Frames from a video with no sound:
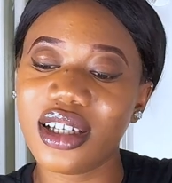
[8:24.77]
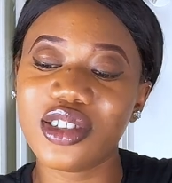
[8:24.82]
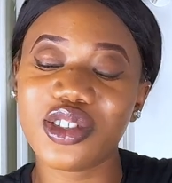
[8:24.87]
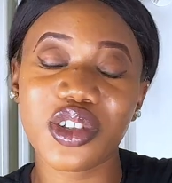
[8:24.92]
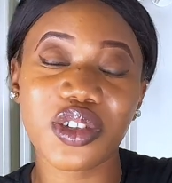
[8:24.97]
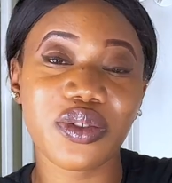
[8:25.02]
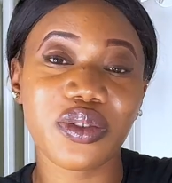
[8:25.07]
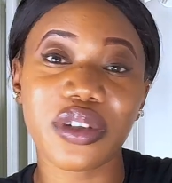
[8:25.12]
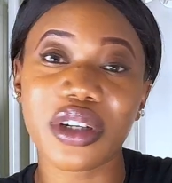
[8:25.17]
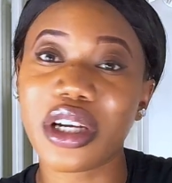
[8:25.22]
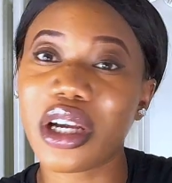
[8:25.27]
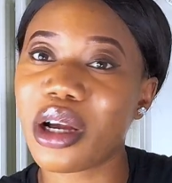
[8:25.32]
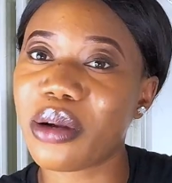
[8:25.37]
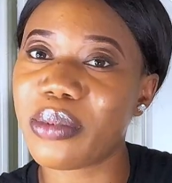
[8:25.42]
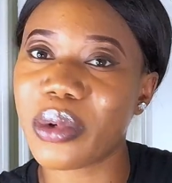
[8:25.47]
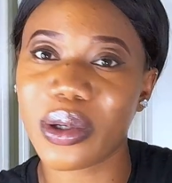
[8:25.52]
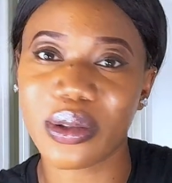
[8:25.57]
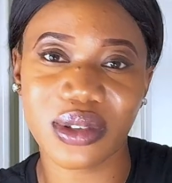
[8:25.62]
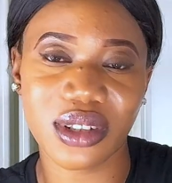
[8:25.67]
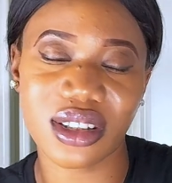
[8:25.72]
just forget
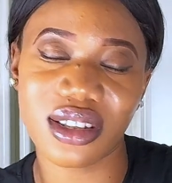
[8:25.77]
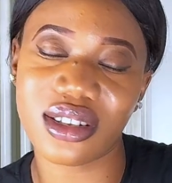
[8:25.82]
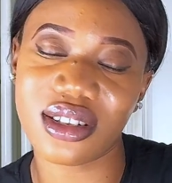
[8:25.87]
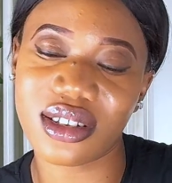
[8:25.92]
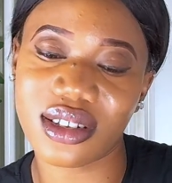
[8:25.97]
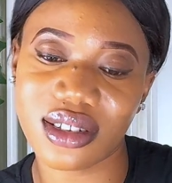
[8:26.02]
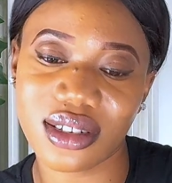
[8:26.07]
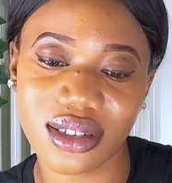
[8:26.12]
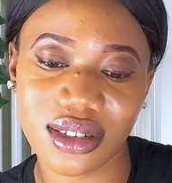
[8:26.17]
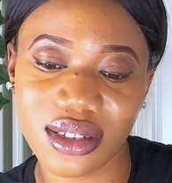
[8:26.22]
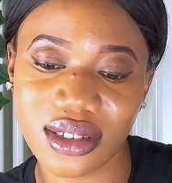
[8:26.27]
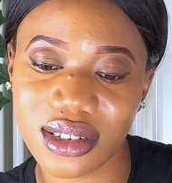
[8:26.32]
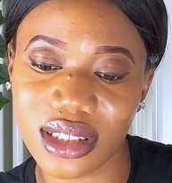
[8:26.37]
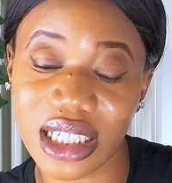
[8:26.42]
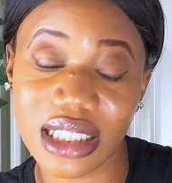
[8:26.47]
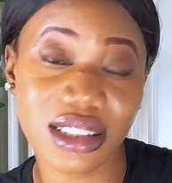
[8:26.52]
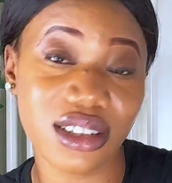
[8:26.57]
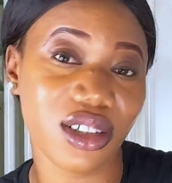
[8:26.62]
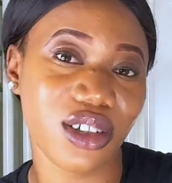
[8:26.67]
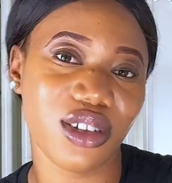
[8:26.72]
about it. I
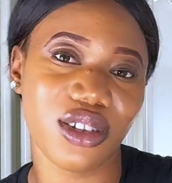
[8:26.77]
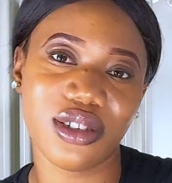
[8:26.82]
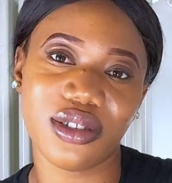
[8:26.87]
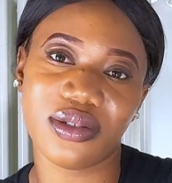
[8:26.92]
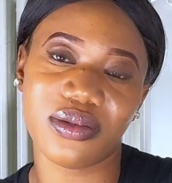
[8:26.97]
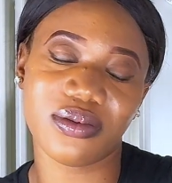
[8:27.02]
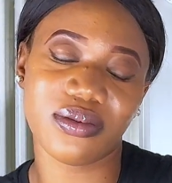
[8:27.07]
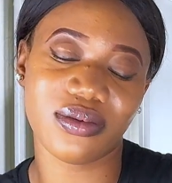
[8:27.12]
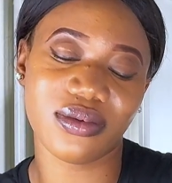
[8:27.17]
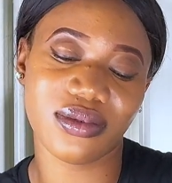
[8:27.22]
tell you.